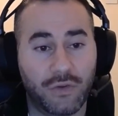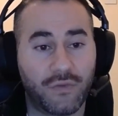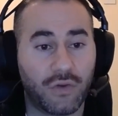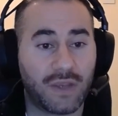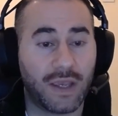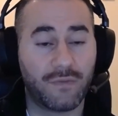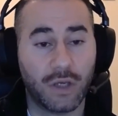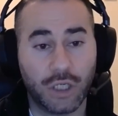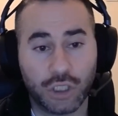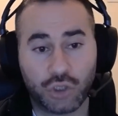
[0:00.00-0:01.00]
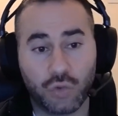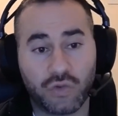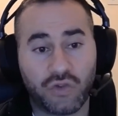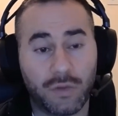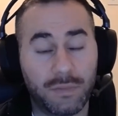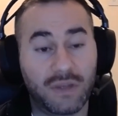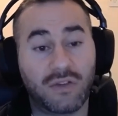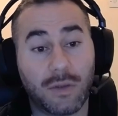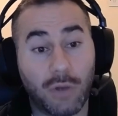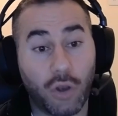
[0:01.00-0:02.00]
You've got to have short term, mid
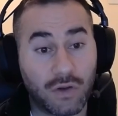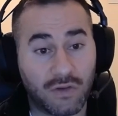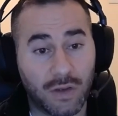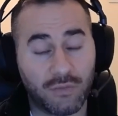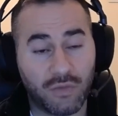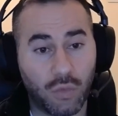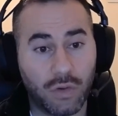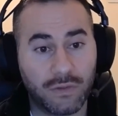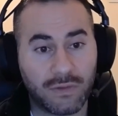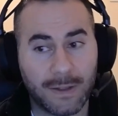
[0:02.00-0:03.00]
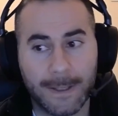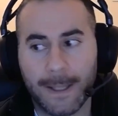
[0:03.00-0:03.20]
term, long term rewards.